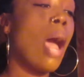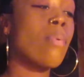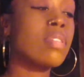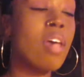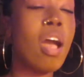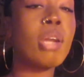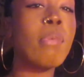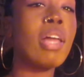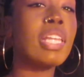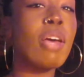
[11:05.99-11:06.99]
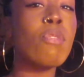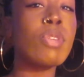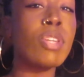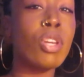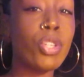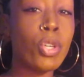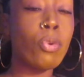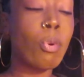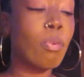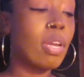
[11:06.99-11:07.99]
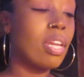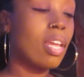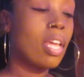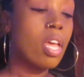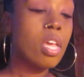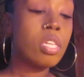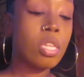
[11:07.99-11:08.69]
I was talking about levels in your general reading.